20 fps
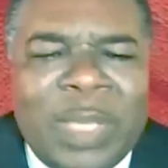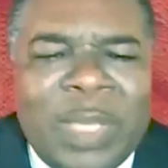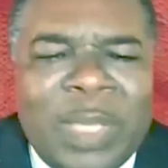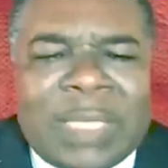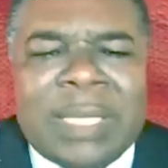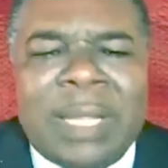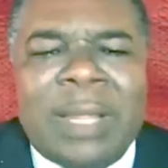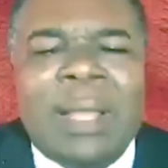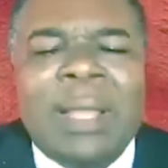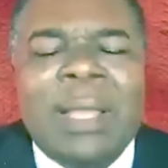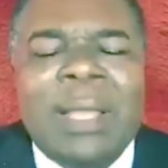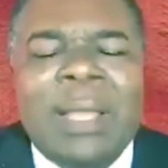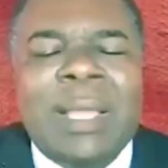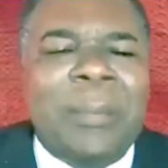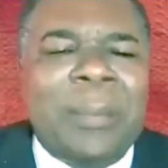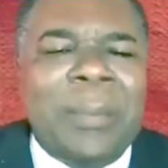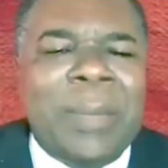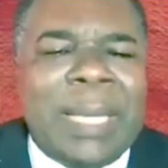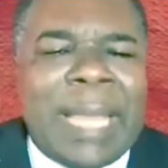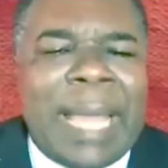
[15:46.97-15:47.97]
Peter
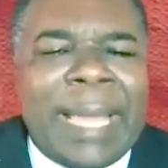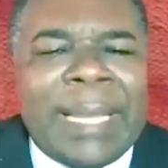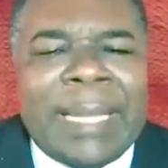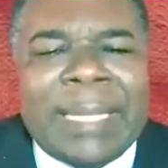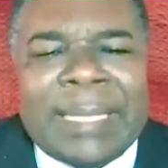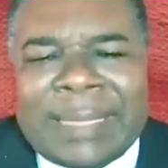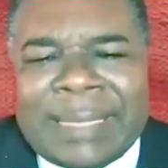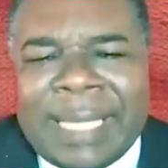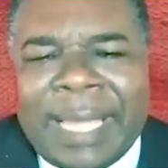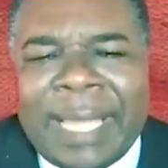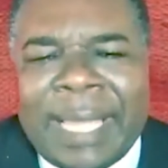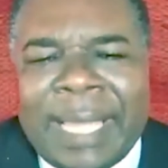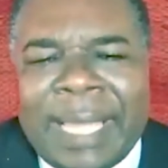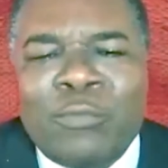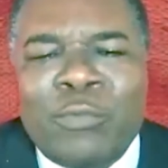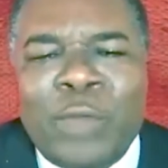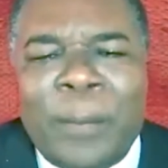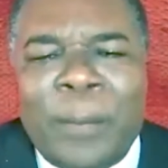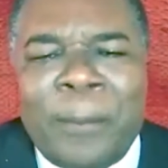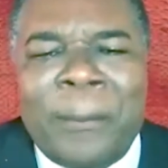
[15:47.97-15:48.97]
nine and ten,
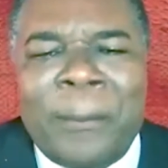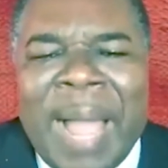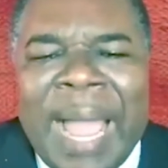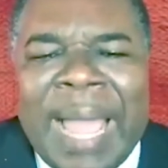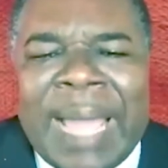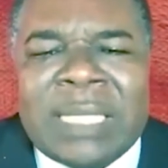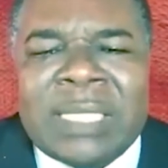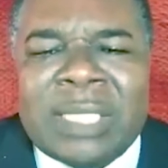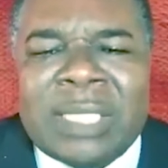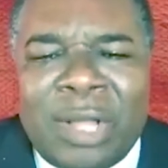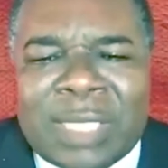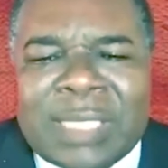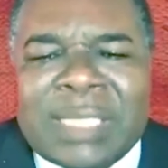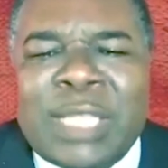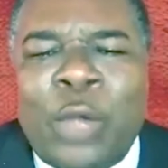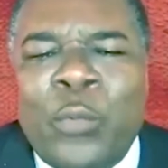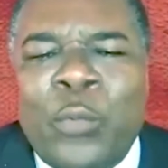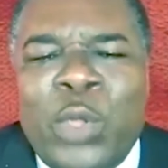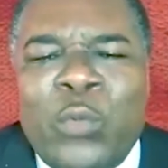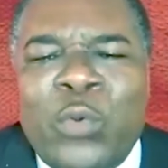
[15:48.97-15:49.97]
reminds us that
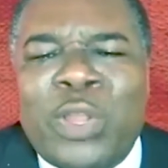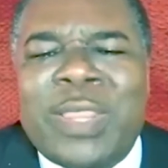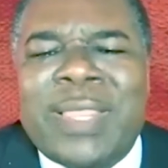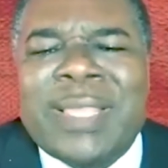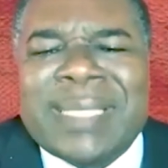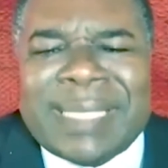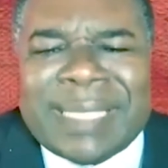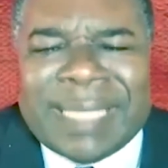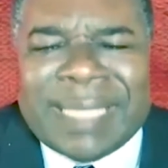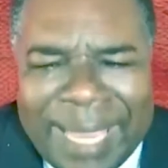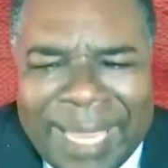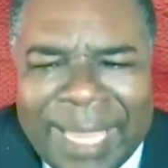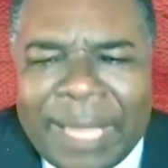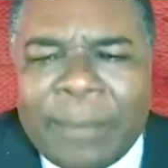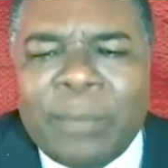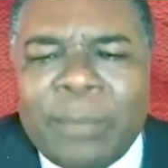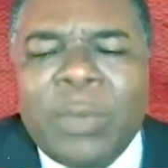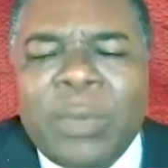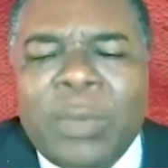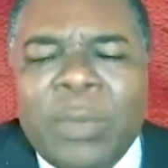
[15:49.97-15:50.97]
we were the
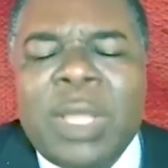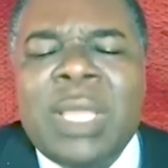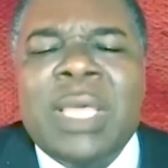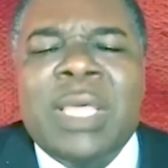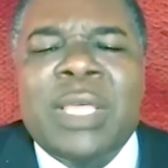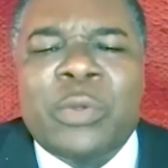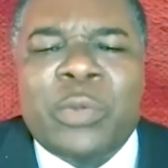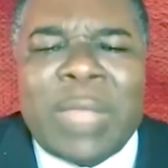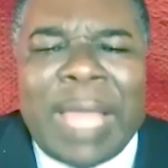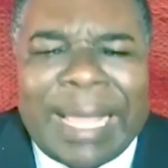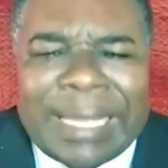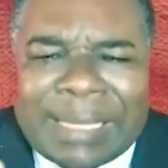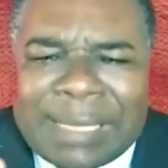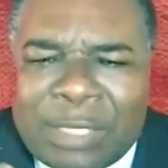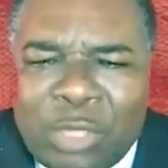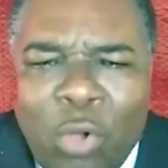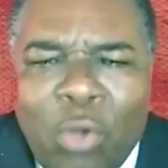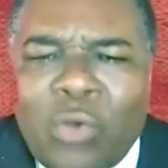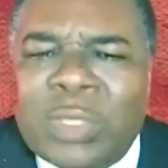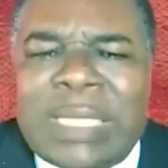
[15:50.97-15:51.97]
same as
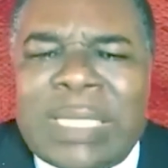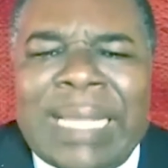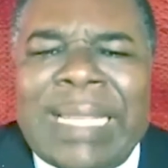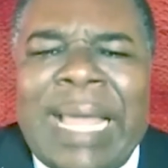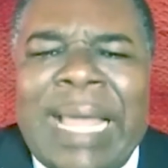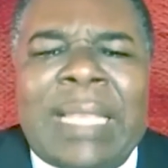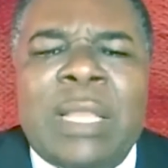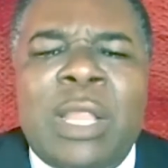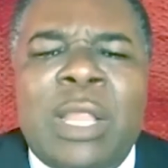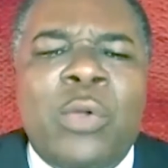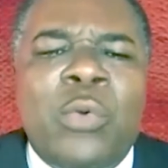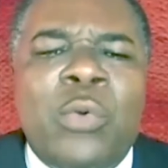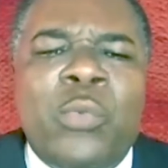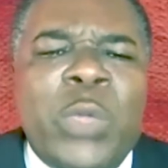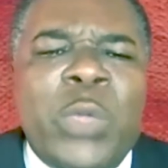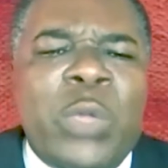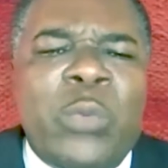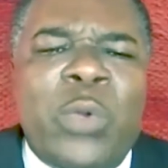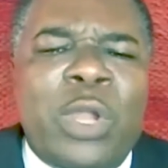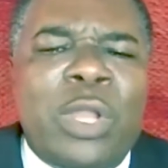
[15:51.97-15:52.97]
those and that
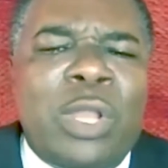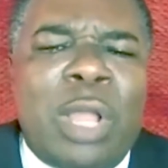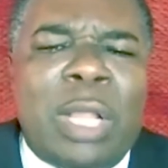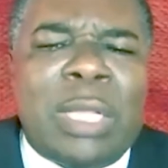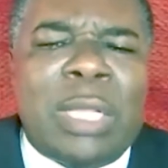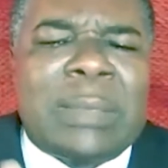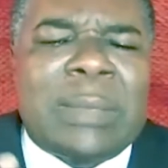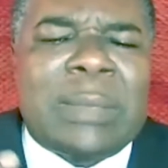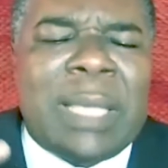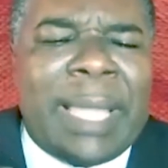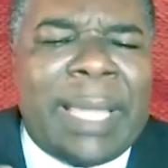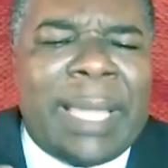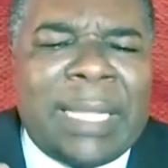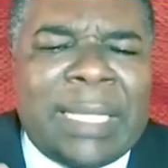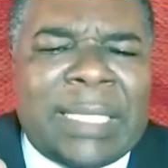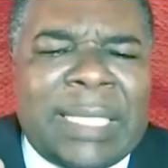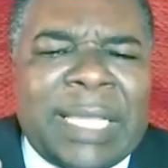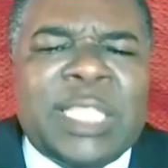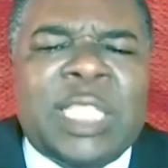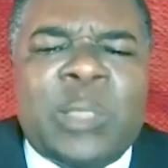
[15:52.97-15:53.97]
we were not
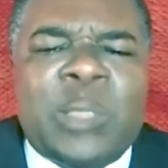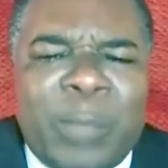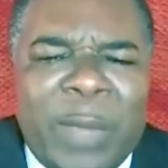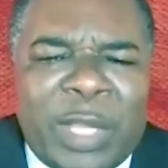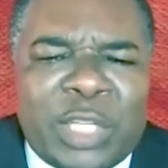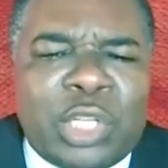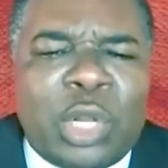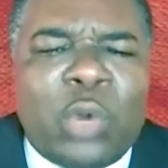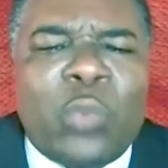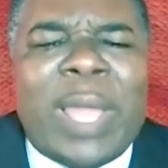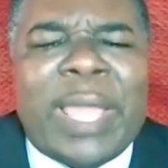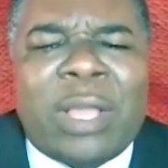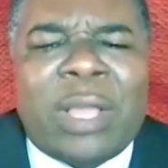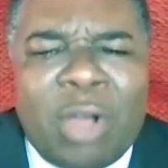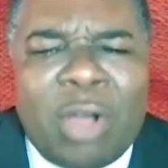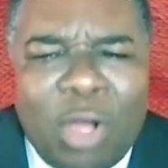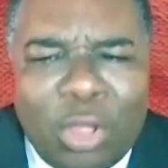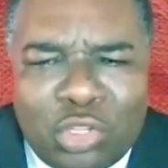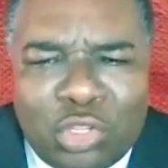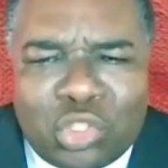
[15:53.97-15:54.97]
anything special by
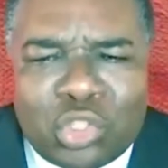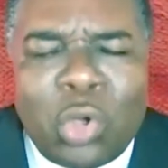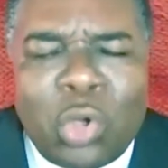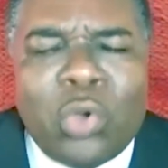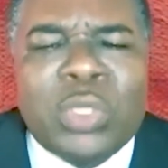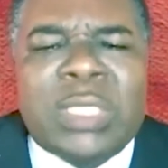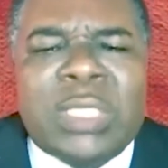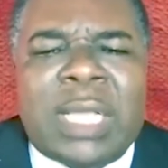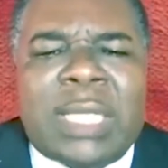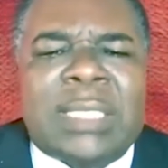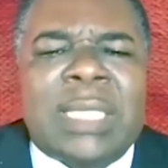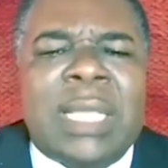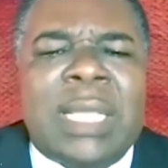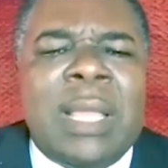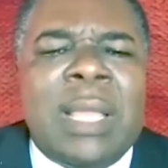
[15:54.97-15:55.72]
God chose us,